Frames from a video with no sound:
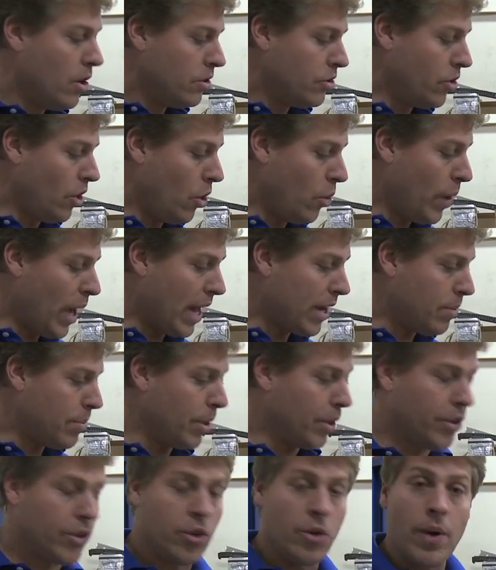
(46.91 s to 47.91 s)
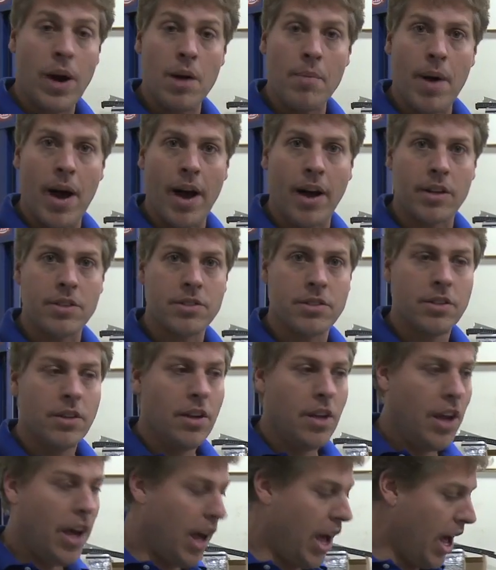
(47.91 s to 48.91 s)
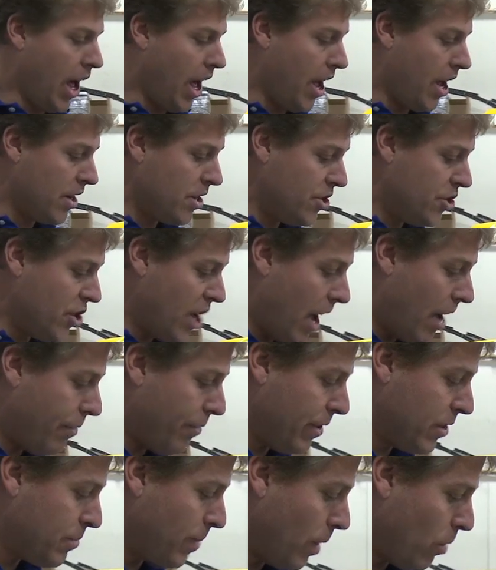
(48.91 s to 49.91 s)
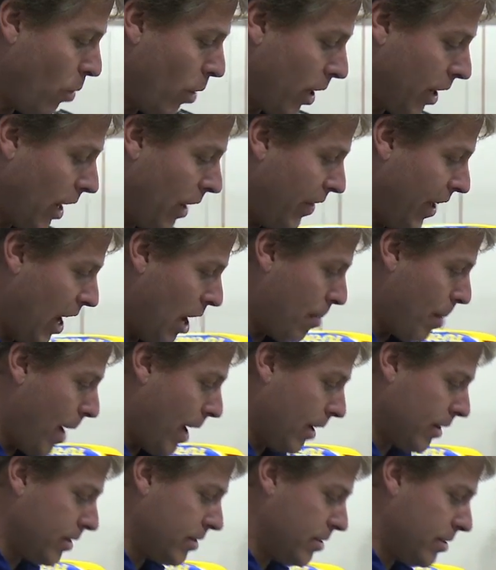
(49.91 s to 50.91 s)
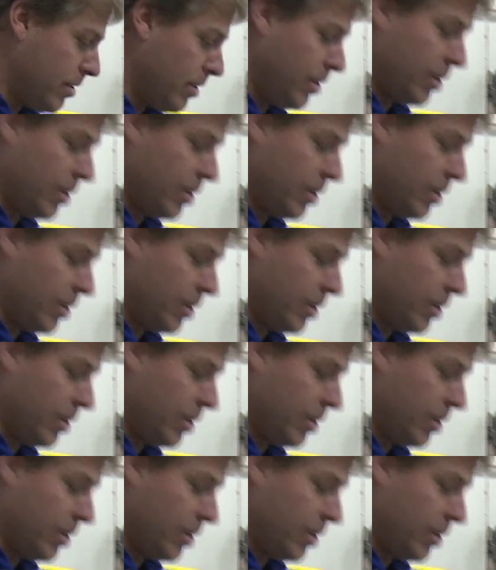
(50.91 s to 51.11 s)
So we had to build a new airbox, and Jeff has been working on the airbox